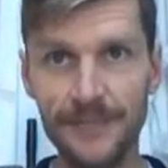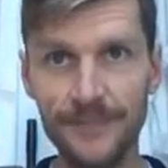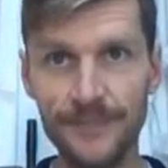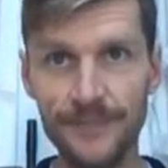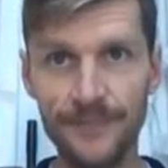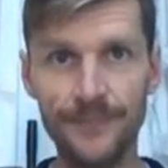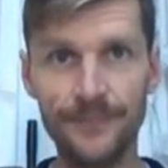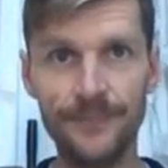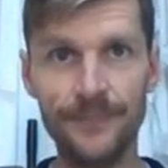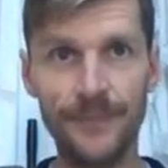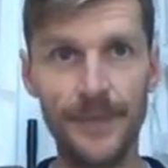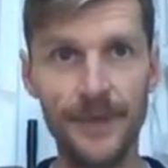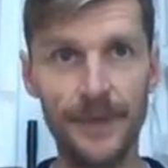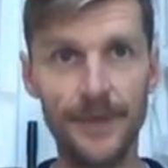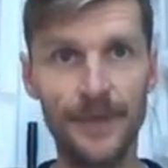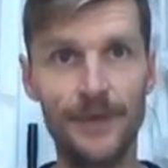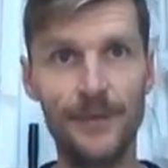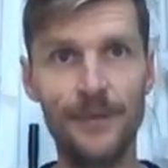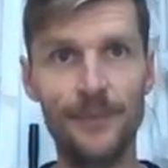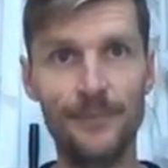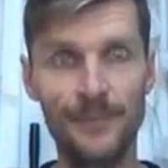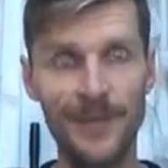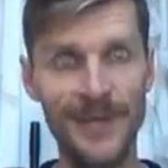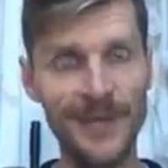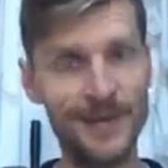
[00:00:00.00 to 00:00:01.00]

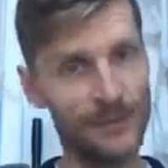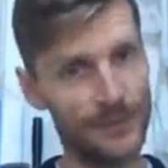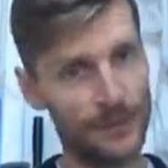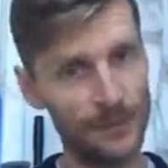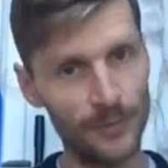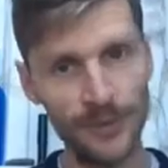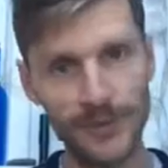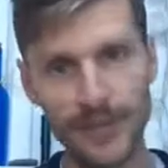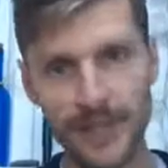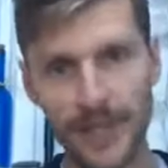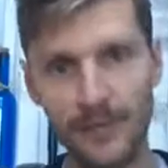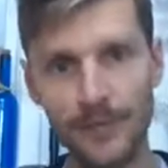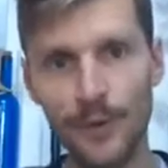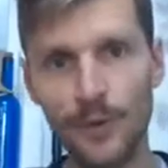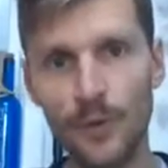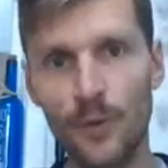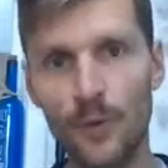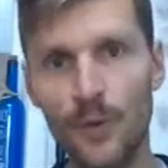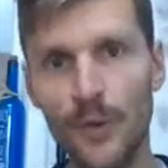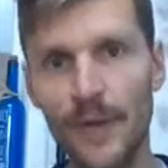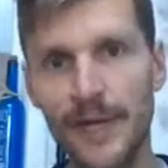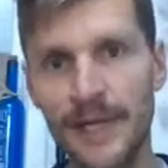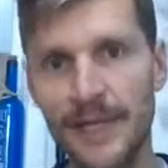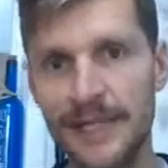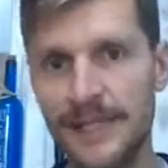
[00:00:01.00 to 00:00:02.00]
and people will come
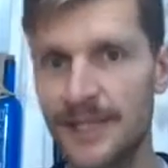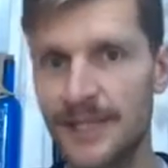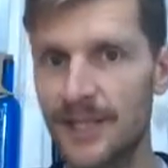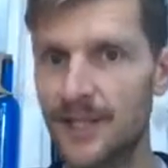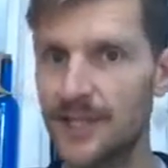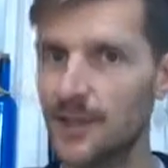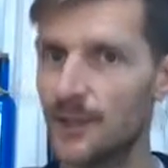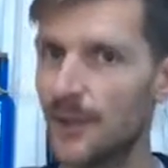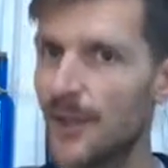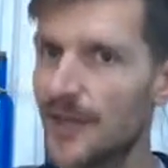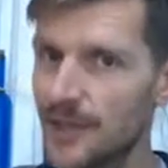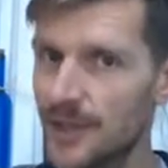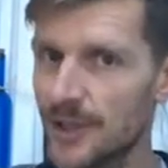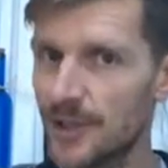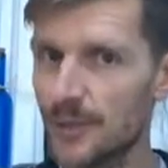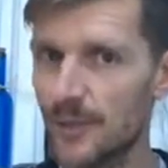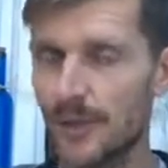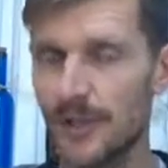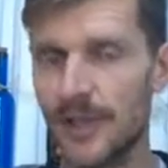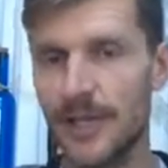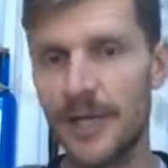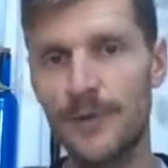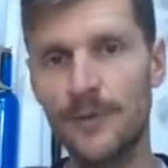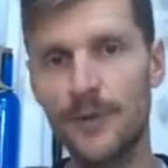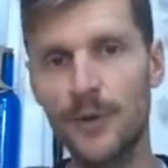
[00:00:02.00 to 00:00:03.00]
your way, situations
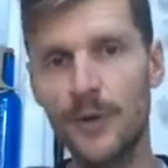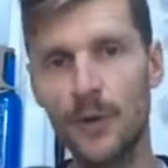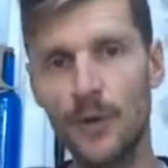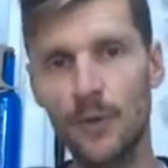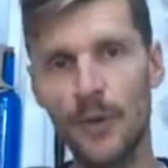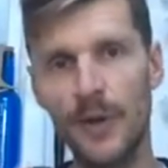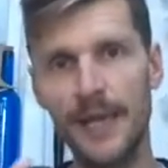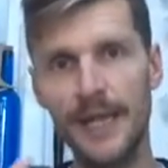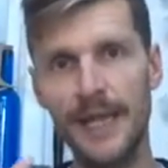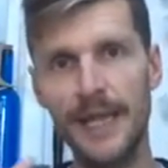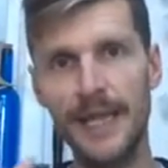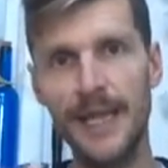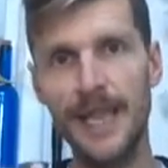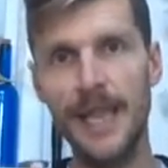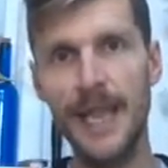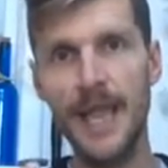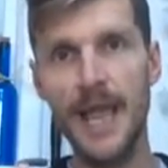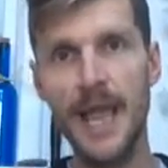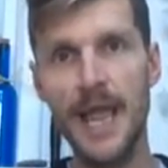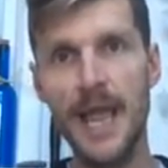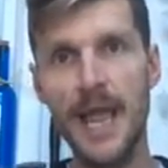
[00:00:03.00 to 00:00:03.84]
will come your way,